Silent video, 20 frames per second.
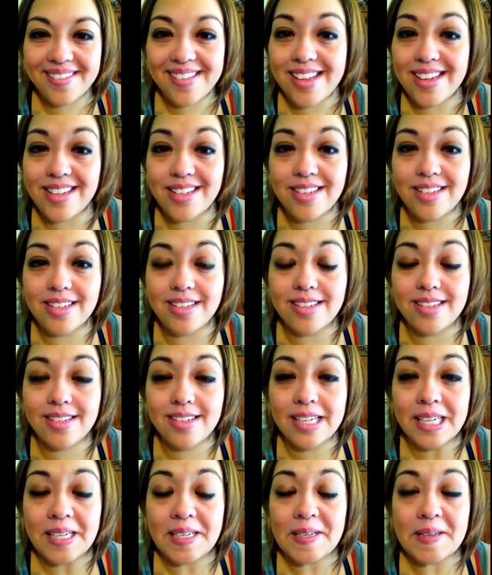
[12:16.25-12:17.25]
It's
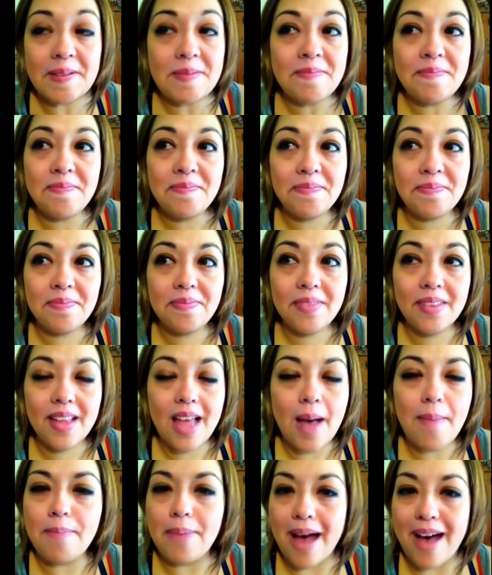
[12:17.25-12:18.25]
just,
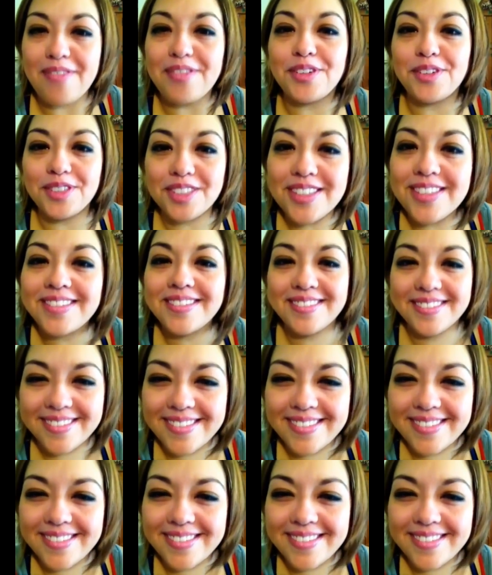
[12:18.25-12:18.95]
I'm baffled.